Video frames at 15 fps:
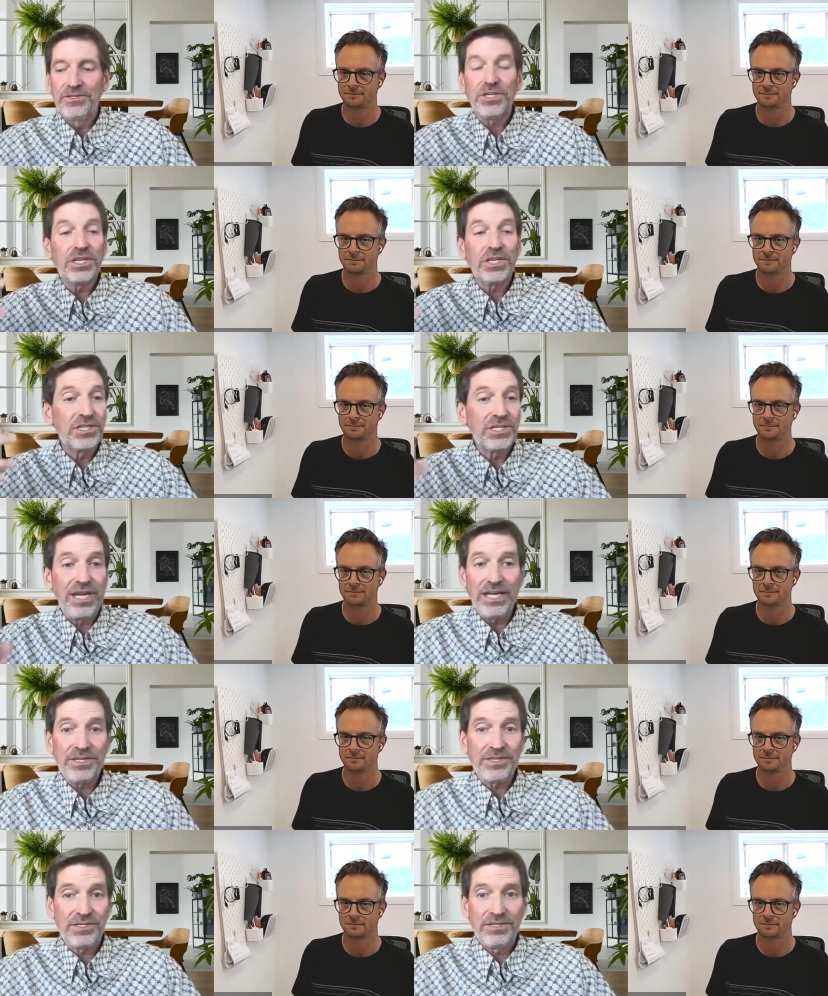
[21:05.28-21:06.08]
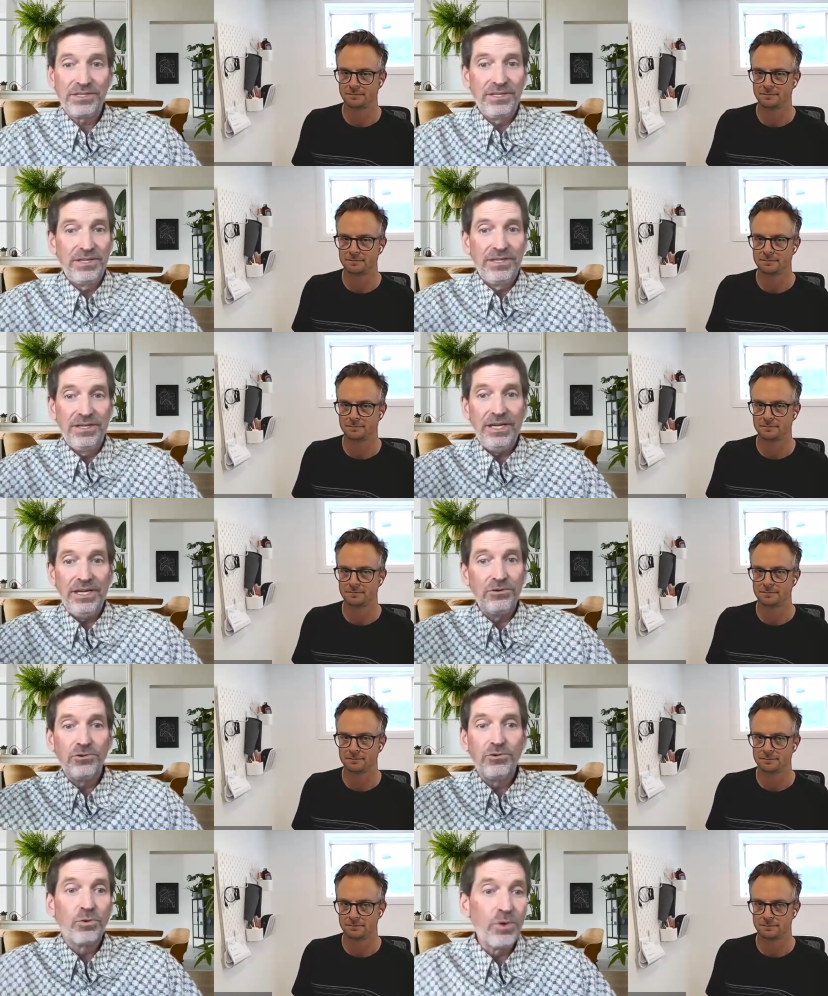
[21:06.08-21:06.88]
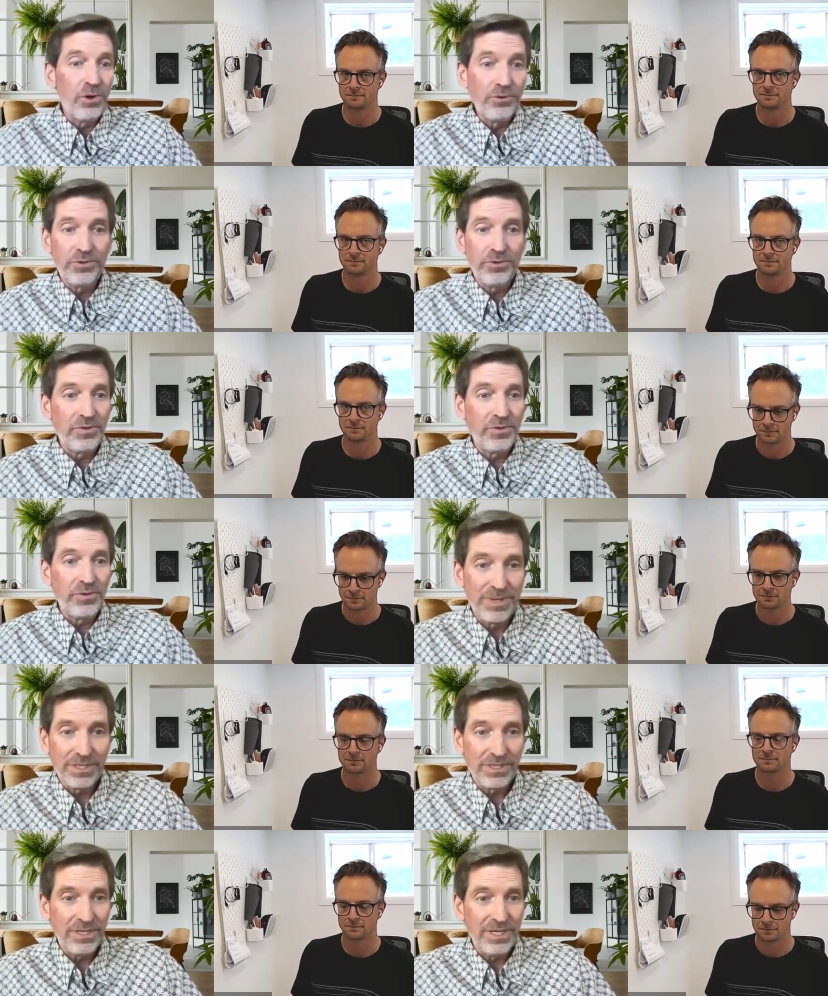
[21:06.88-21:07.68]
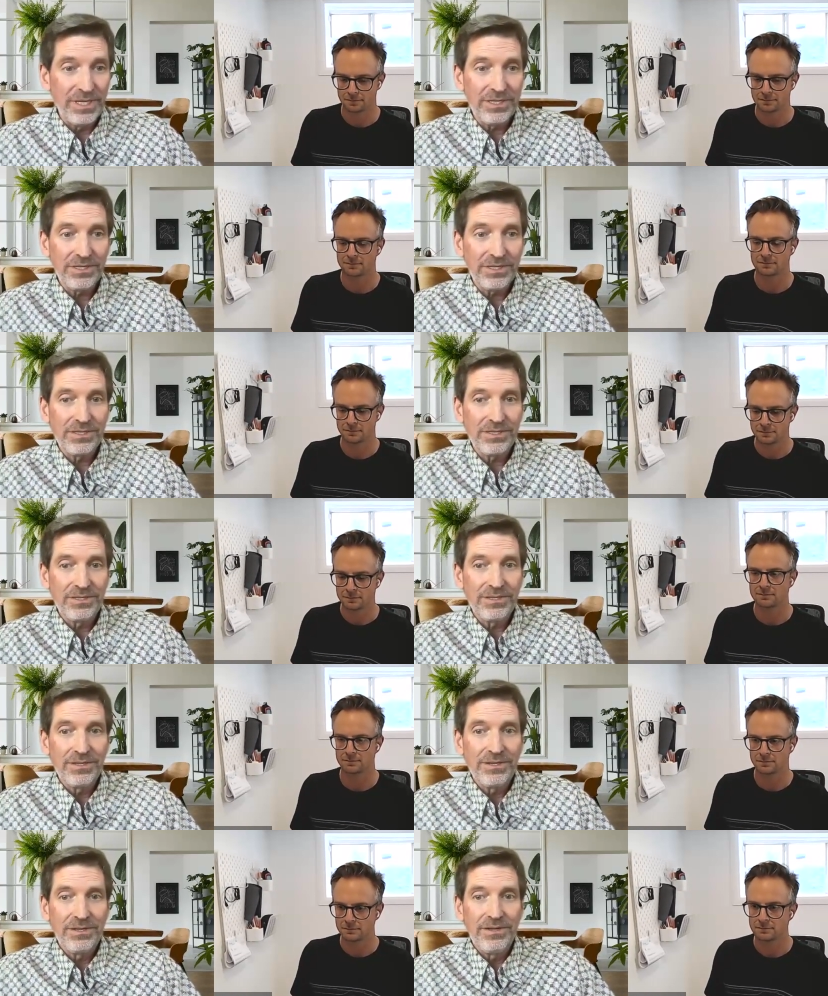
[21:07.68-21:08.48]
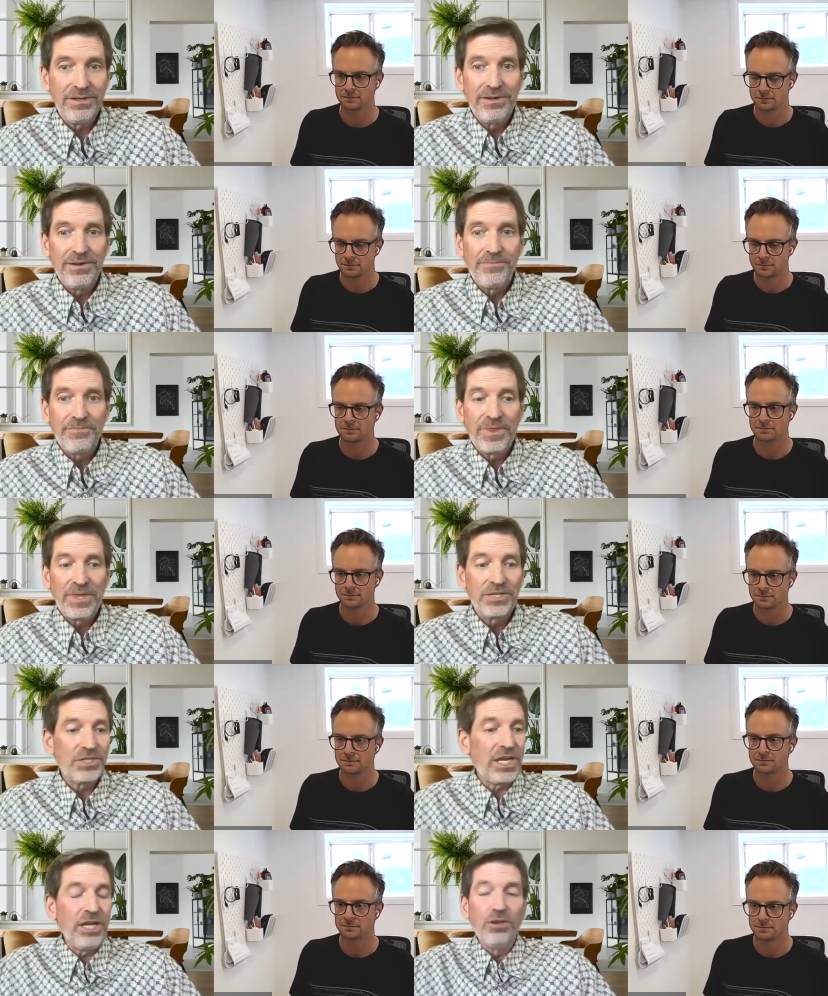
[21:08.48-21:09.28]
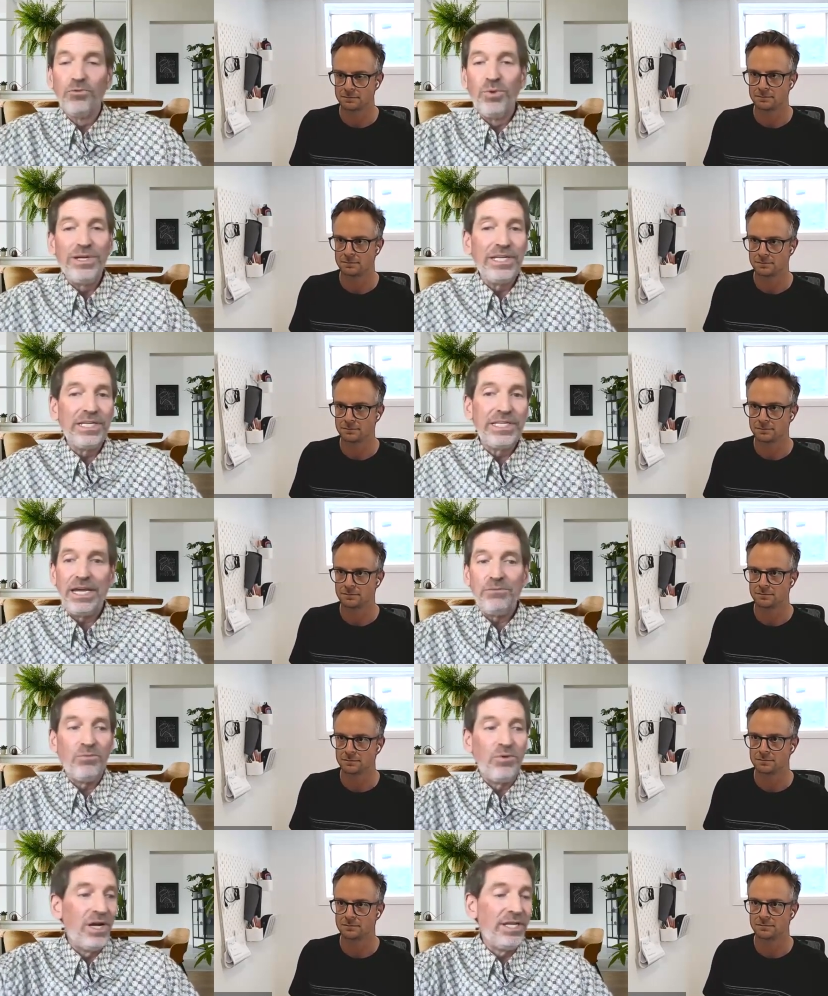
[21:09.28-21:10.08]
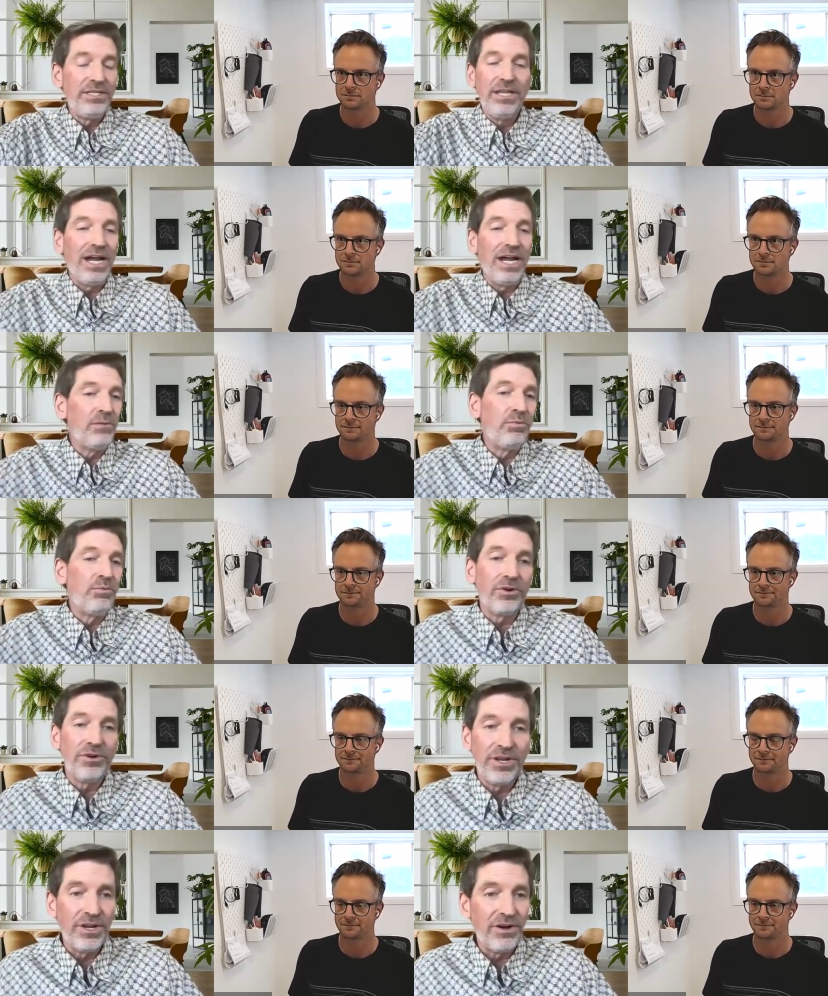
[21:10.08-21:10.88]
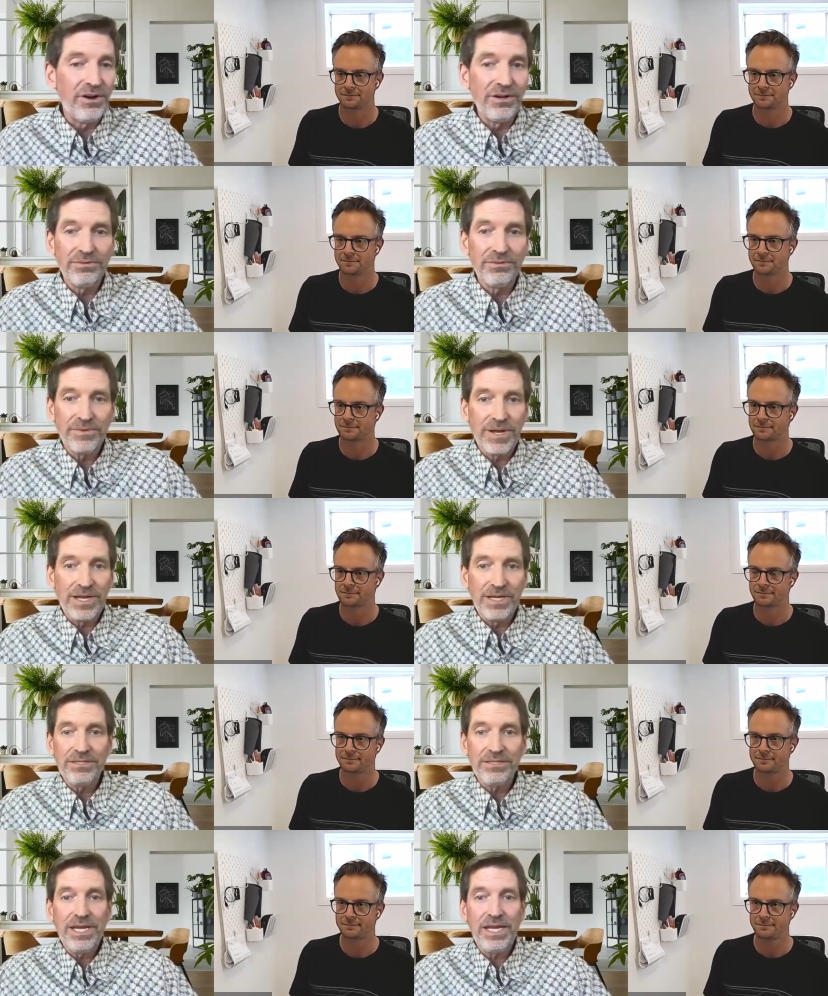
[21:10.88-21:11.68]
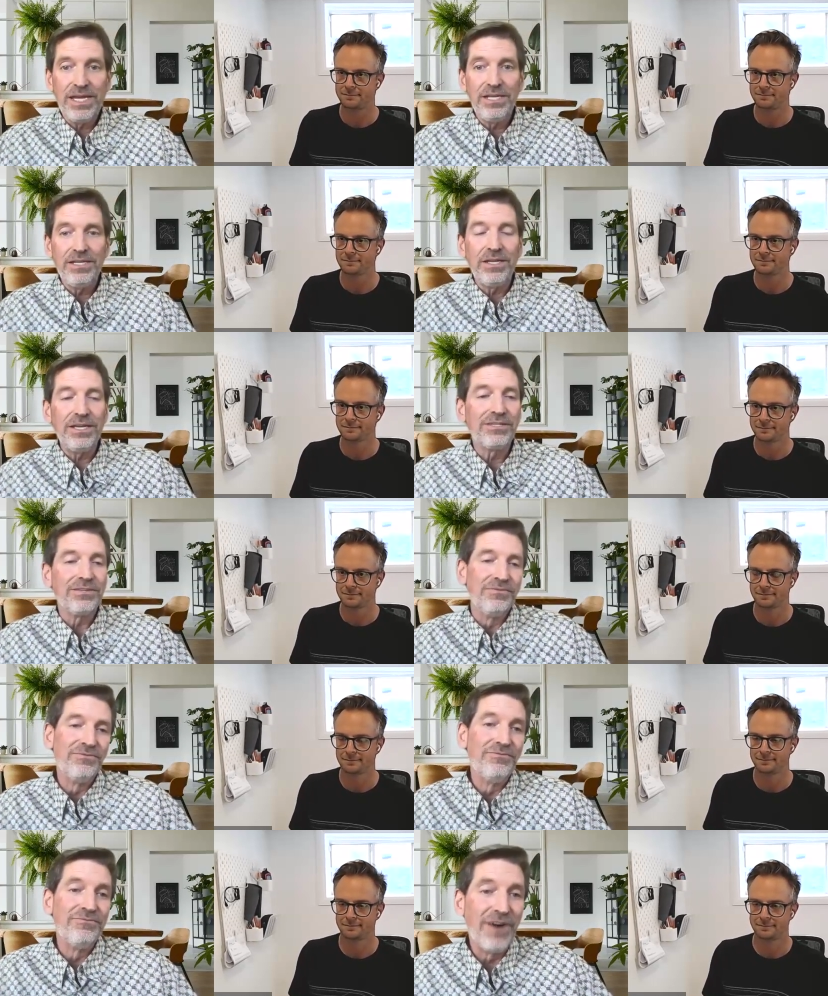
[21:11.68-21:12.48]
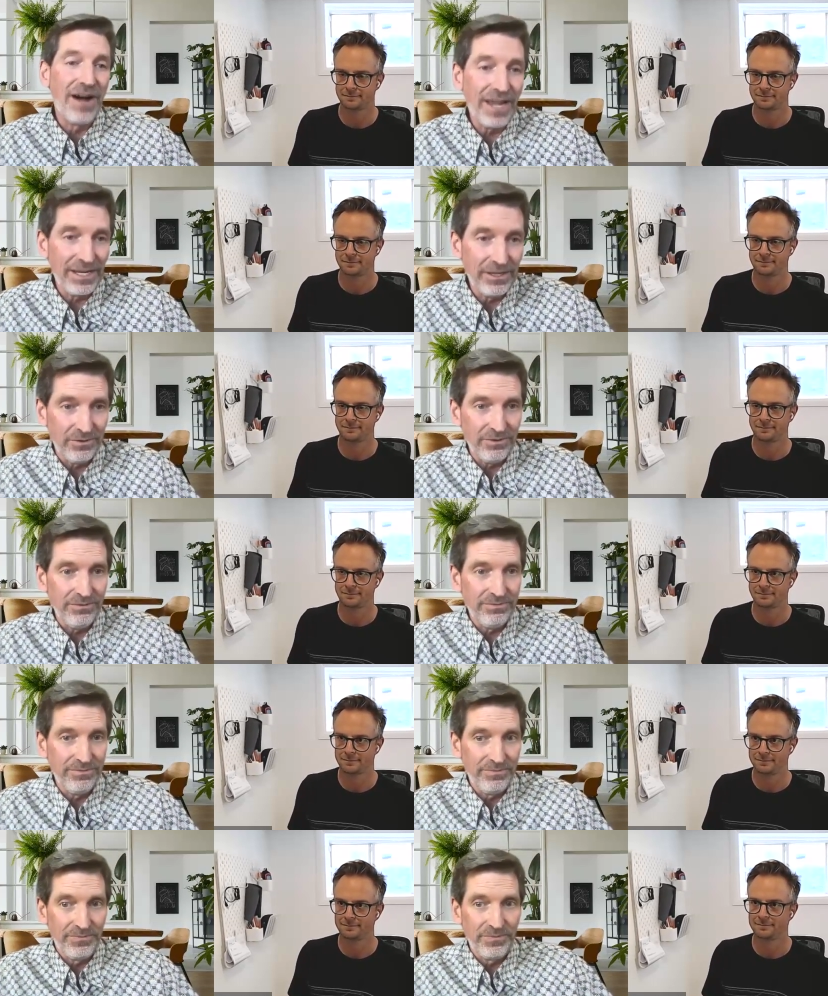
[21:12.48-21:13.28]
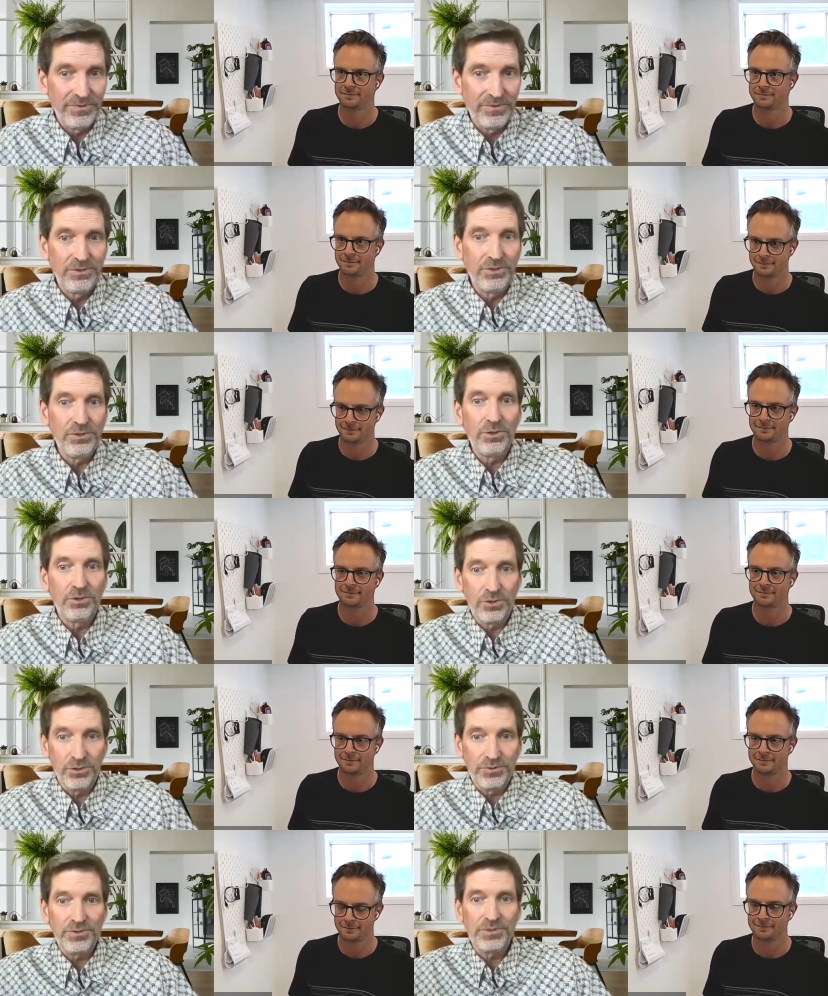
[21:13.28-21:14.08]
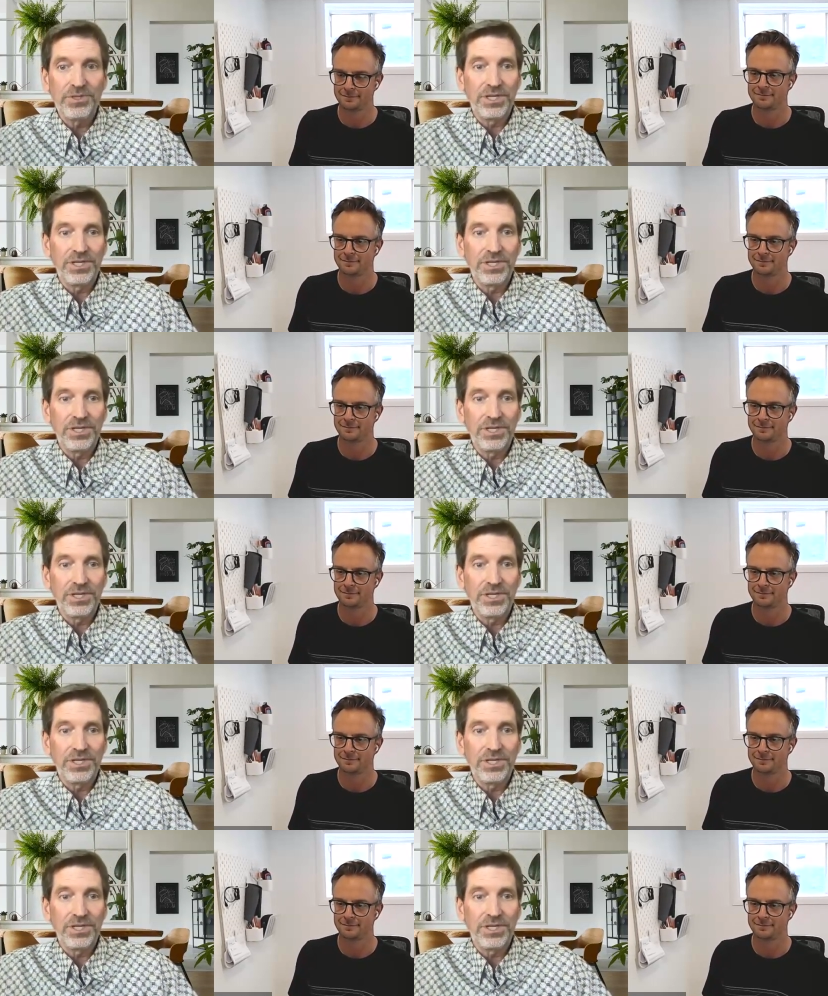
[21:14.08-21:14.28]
Speaker 1: the success and growth of the business, scale one to 10, one, not important at all, right? 10, it's vital to the growth and